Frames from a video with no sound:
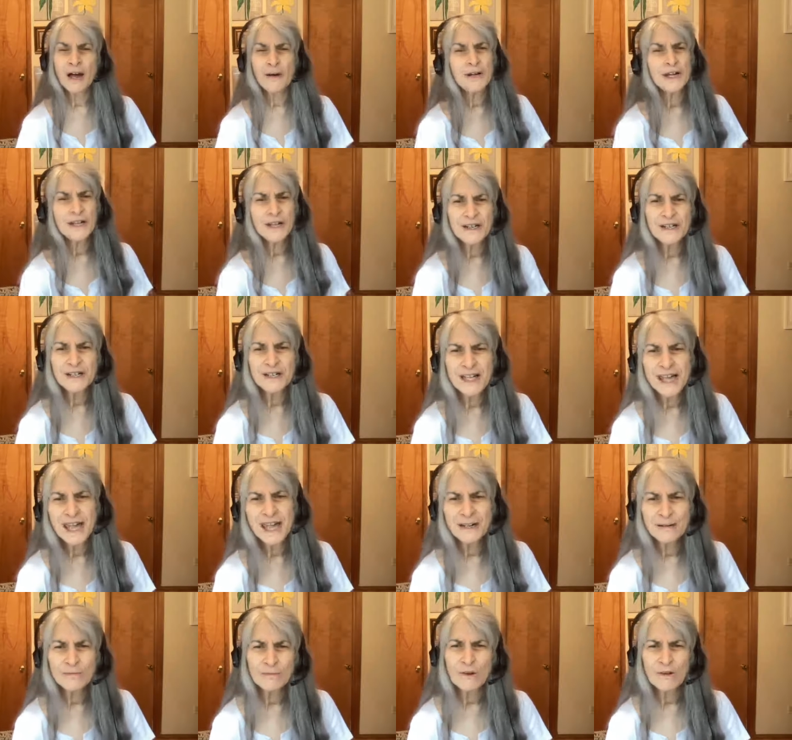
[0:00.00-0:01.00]
And we couldn't
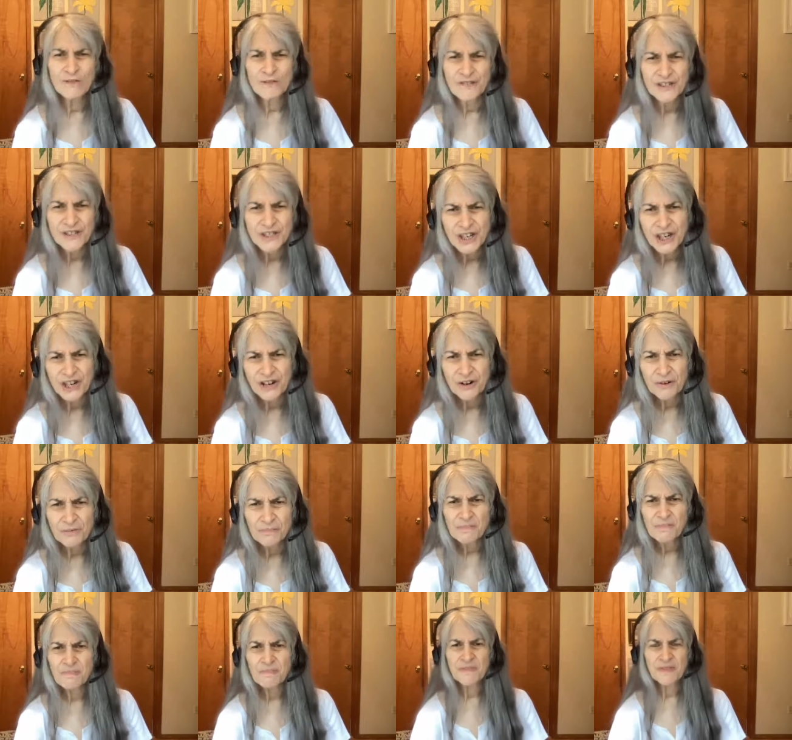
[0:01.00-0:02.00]
get him off the chair.
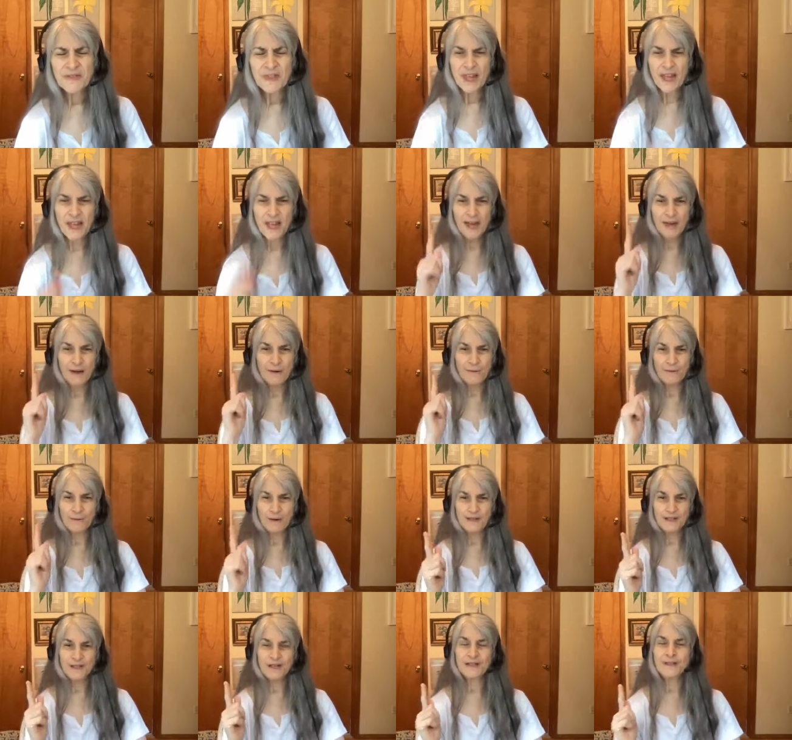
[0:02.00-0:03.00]
And
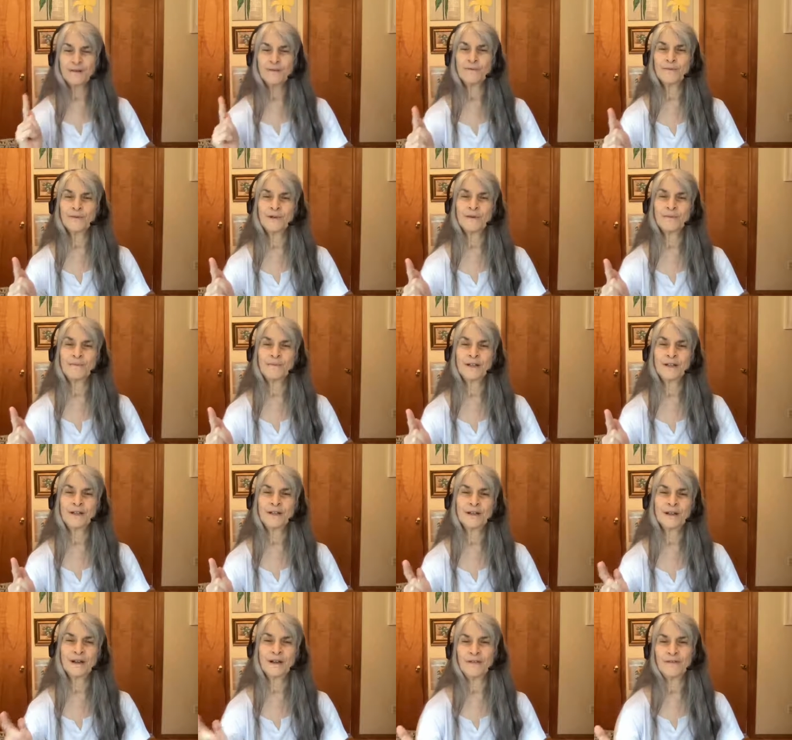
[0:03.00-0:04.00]
one of the
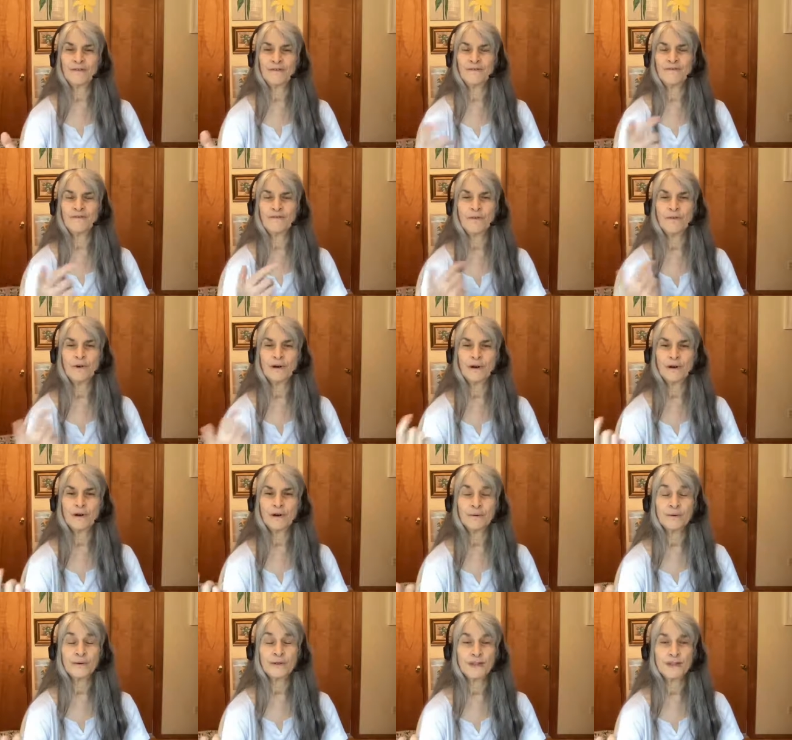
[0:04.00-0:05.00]
women of the four
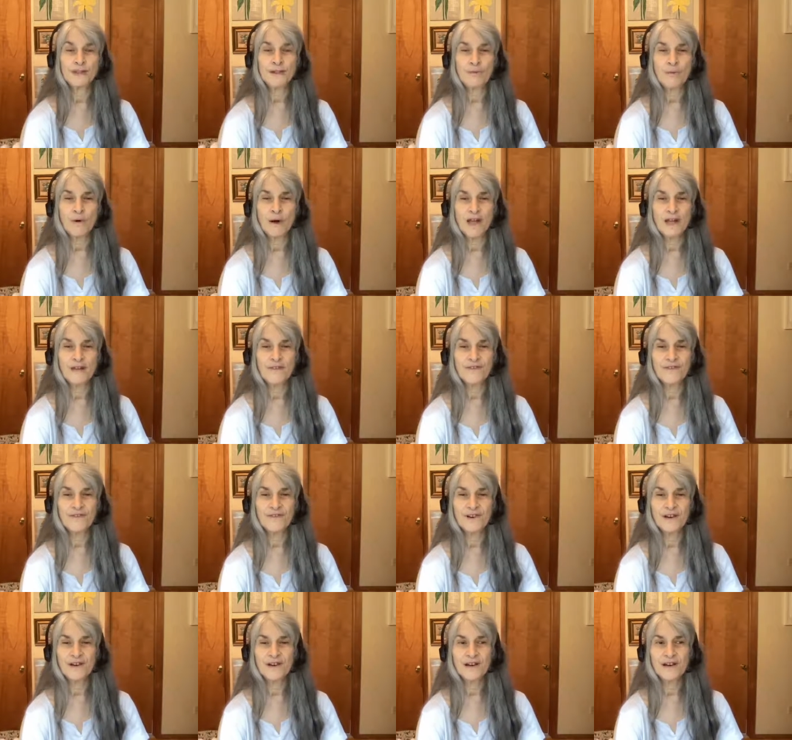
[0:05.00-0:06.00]
was his wife.
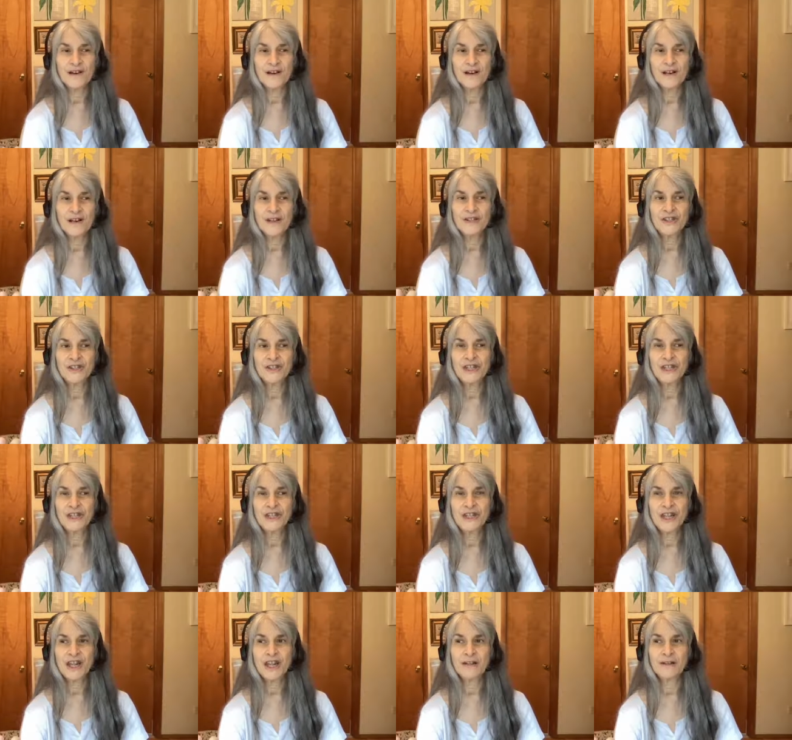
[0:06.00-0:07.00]
And she
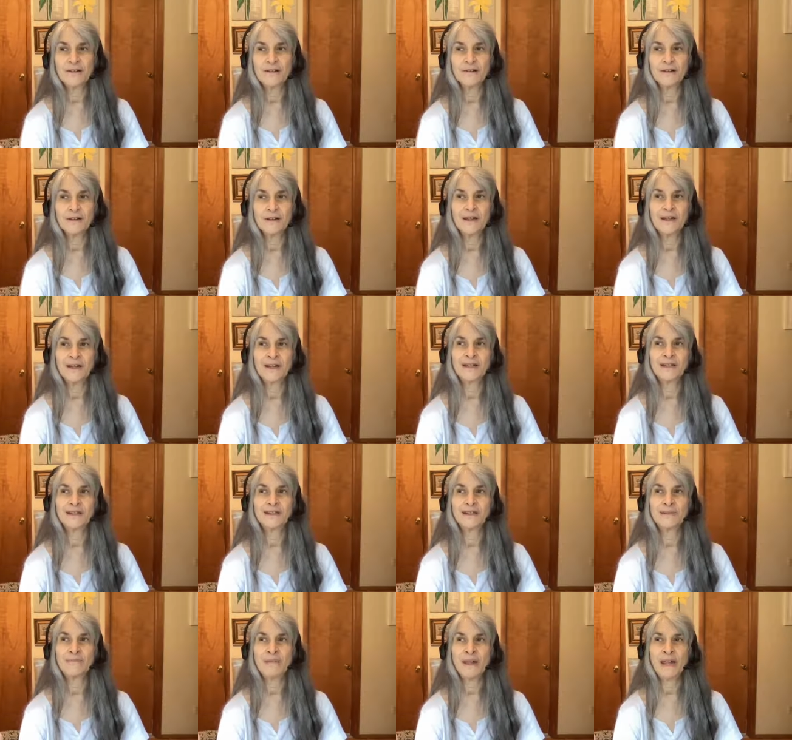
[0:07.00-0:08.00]
said,
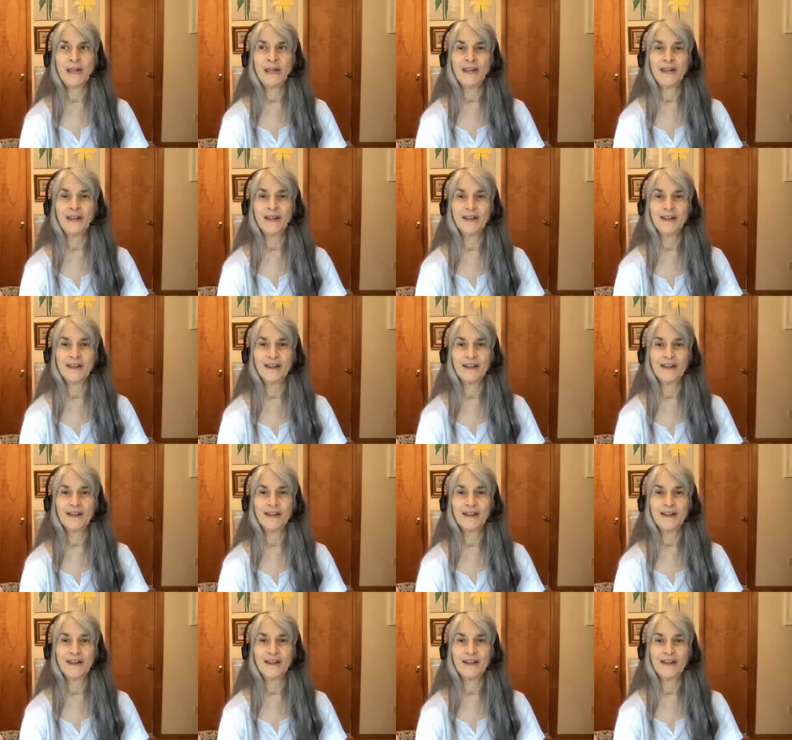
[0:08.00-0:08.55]
It's me.